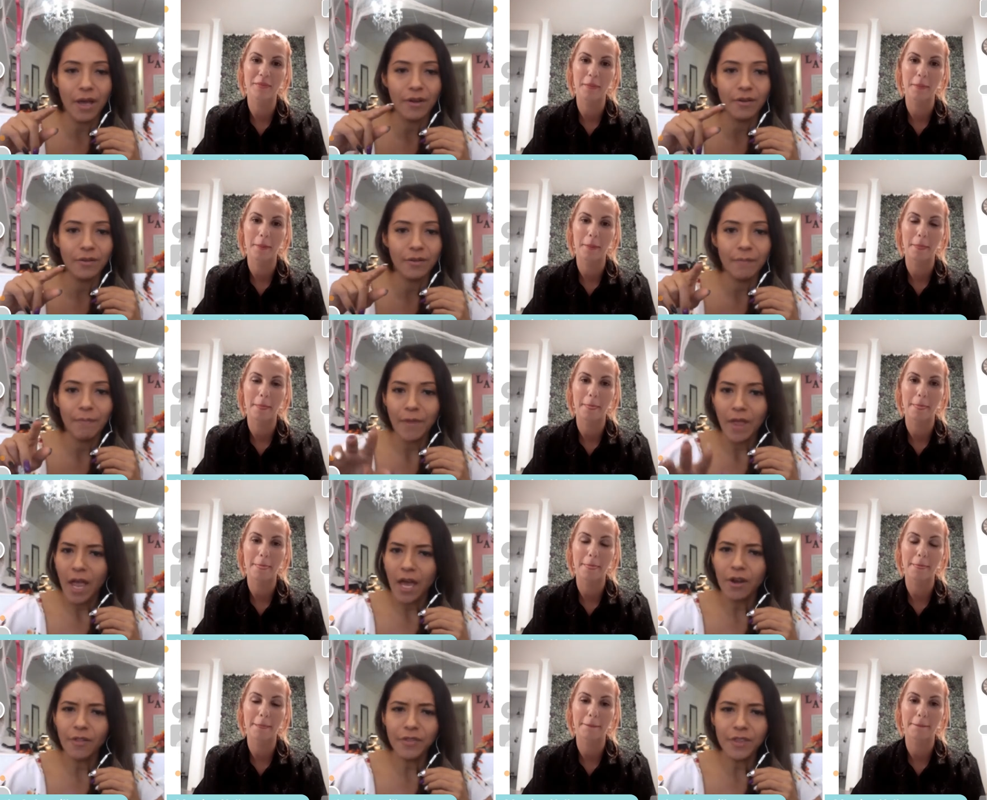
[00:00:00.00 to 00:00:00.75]
Speaker 1: I
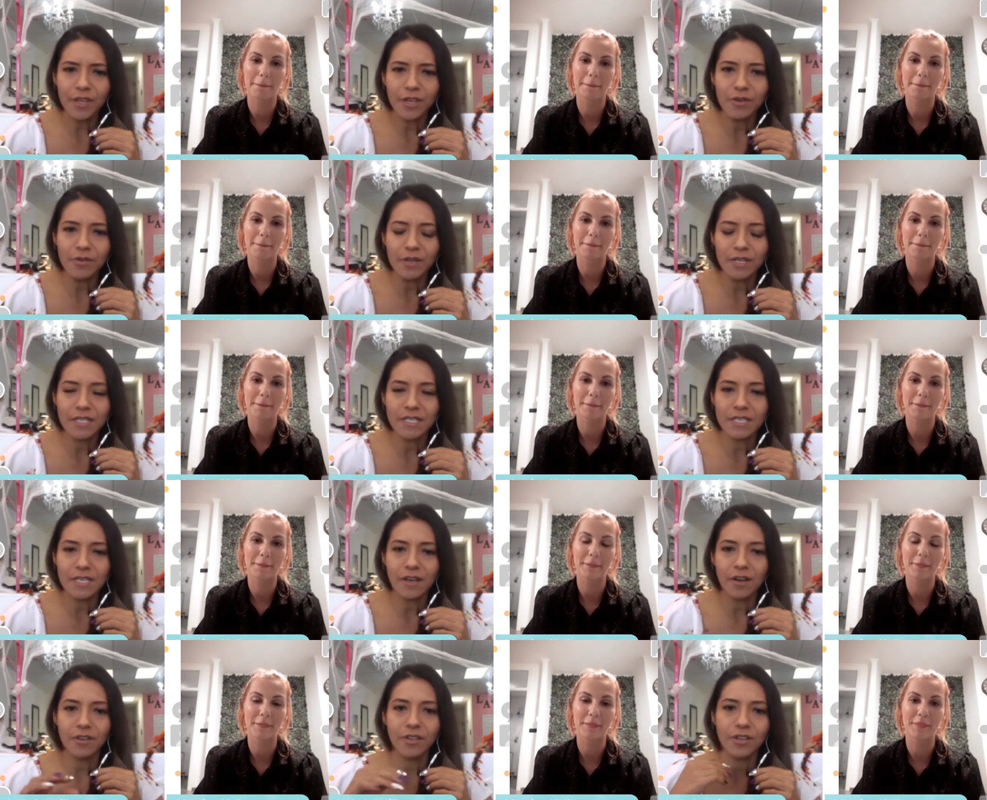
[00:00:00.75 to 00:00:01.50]
don't think you can
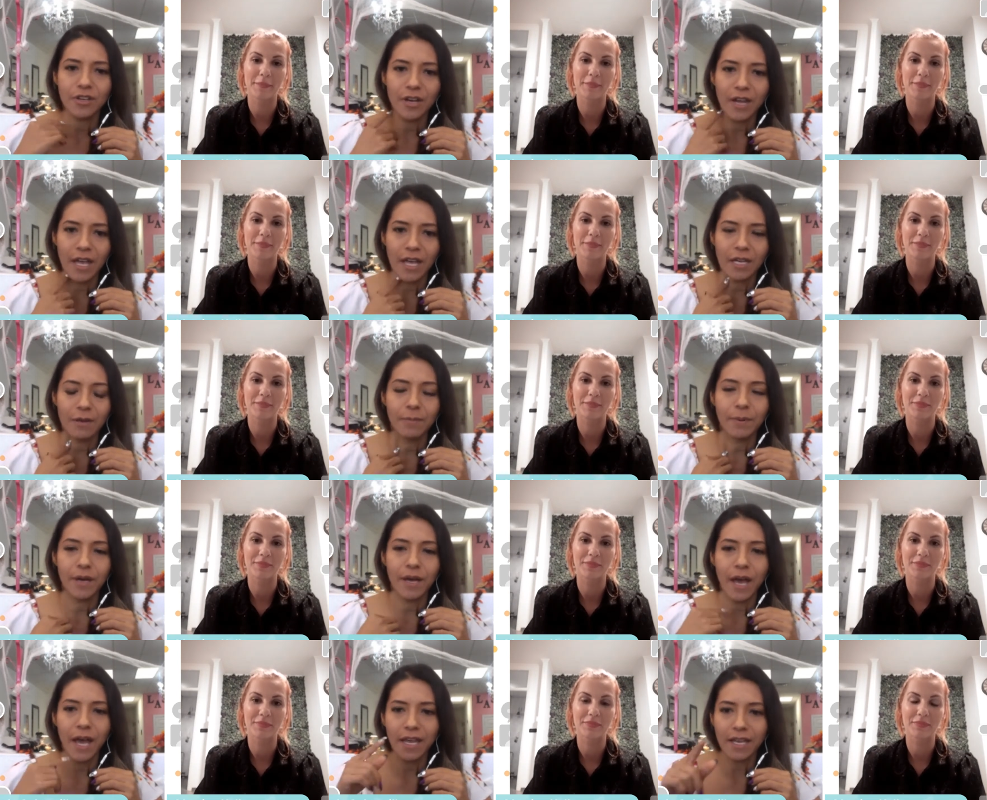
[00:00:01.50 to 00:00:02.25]
see on your end,
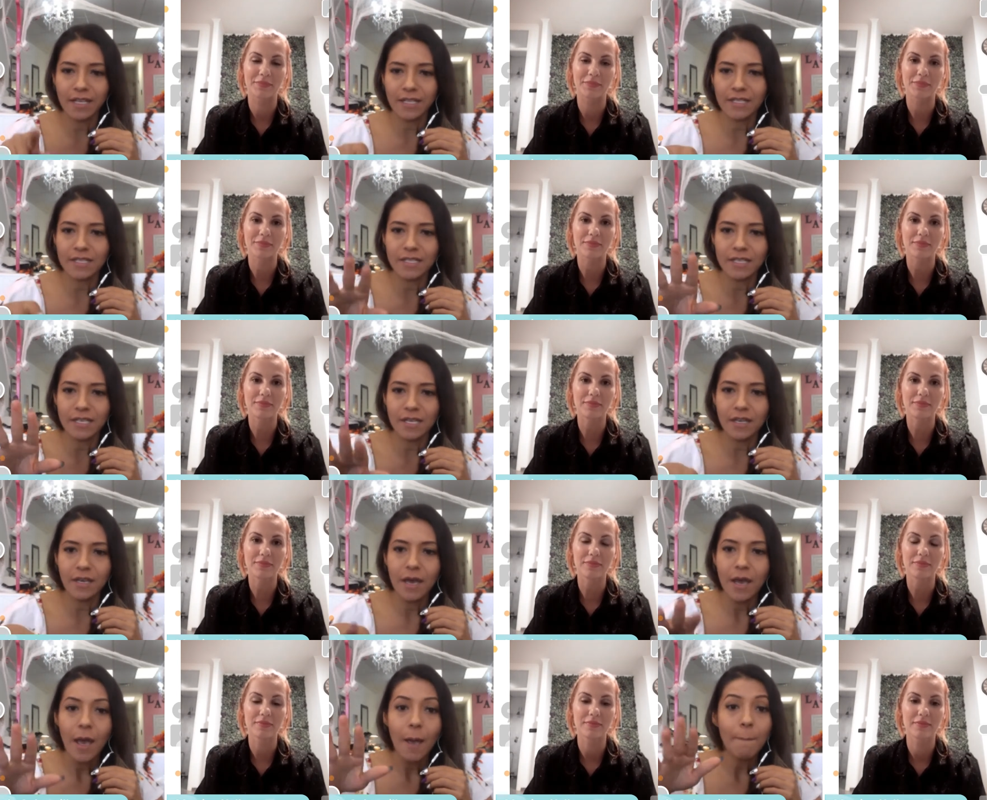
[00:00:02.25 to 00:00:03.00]
but I can
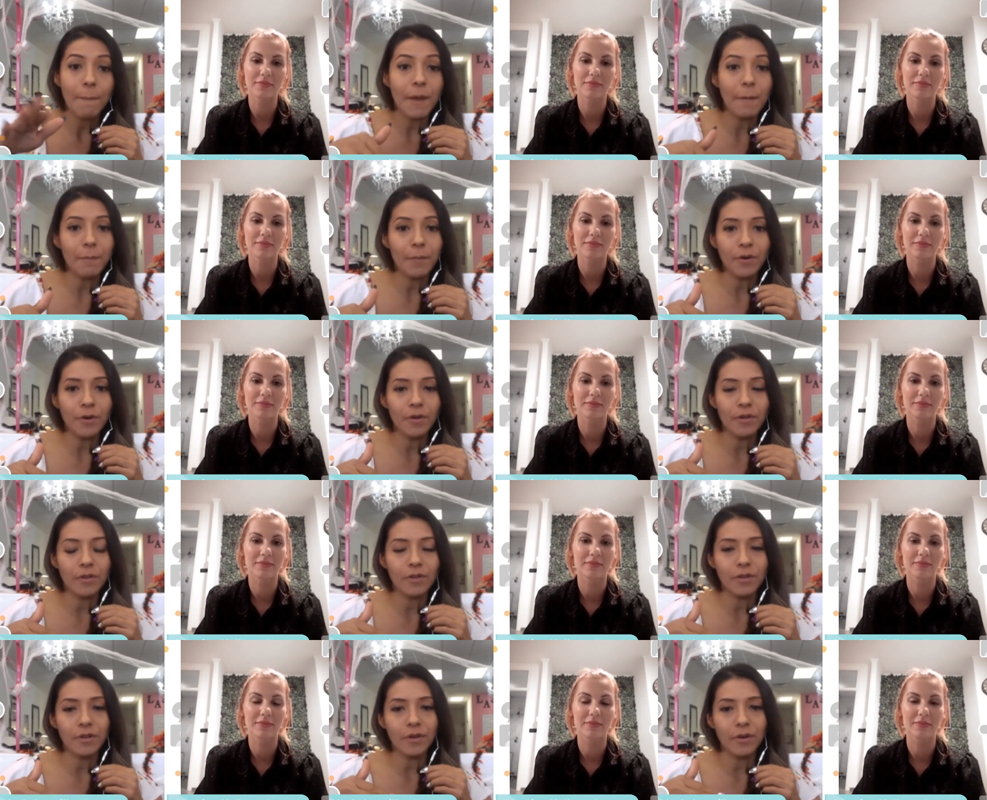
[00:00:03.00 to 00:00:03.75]
see
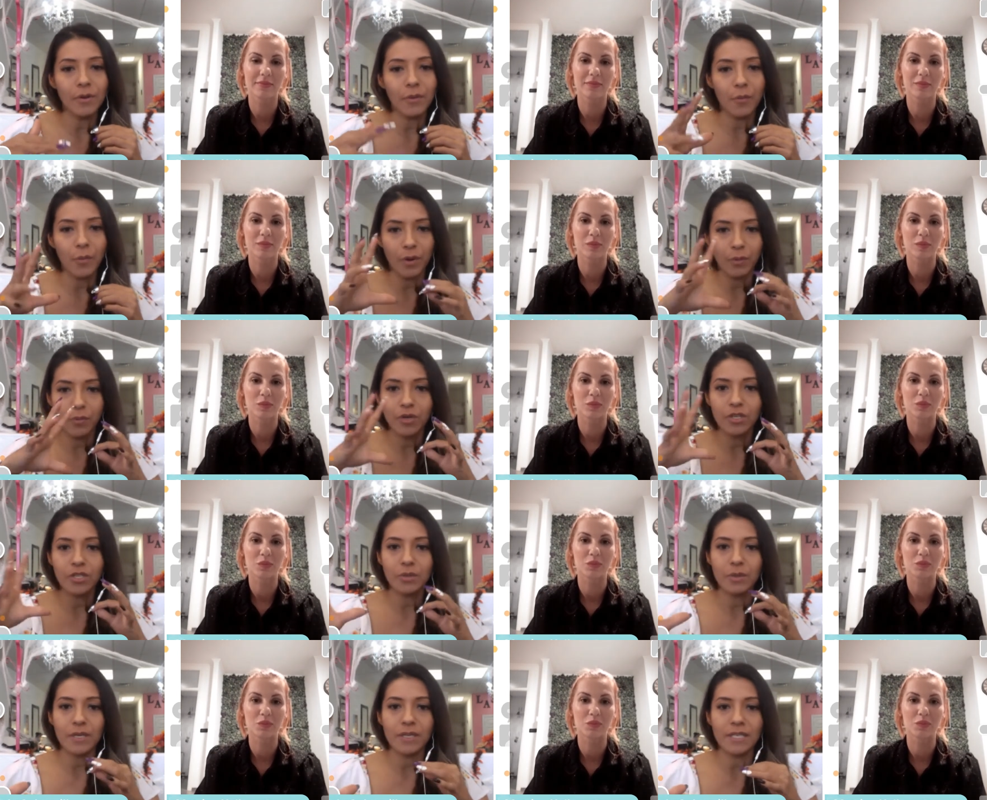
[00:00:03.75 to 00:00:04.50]
people when
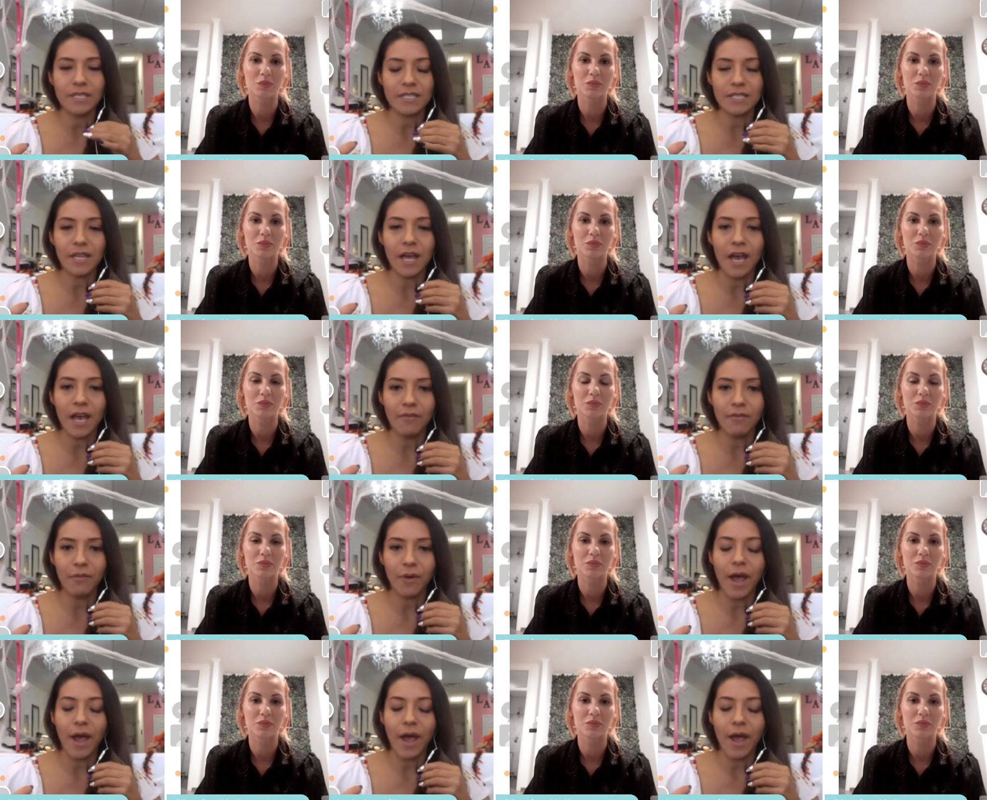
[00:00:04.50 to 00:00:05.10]
we're doing this live.